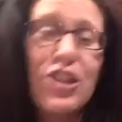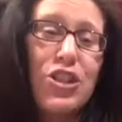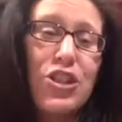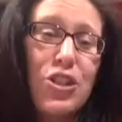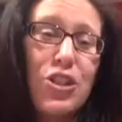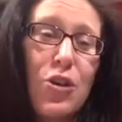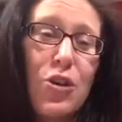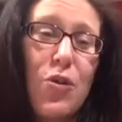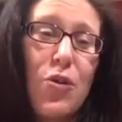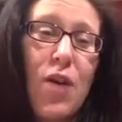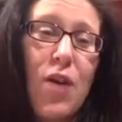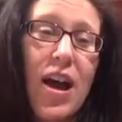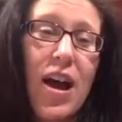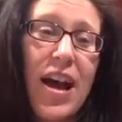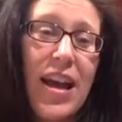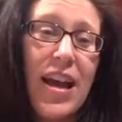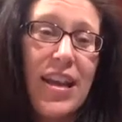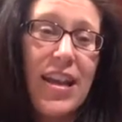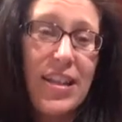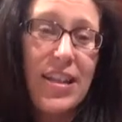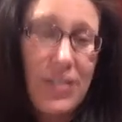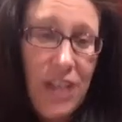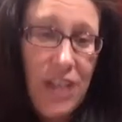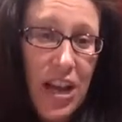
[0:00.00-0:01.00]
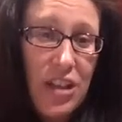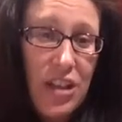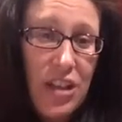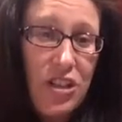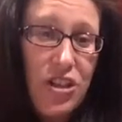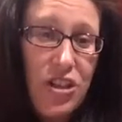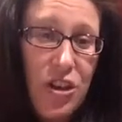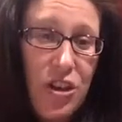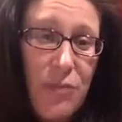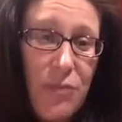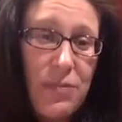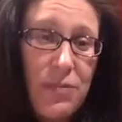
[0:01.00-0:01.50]
So I
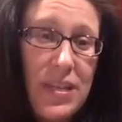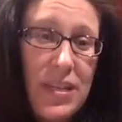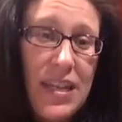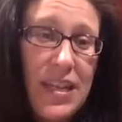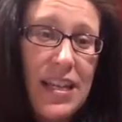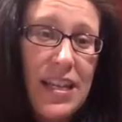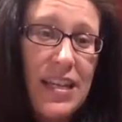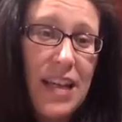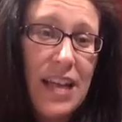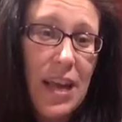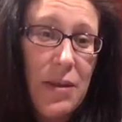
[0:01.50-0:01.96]
jumped in,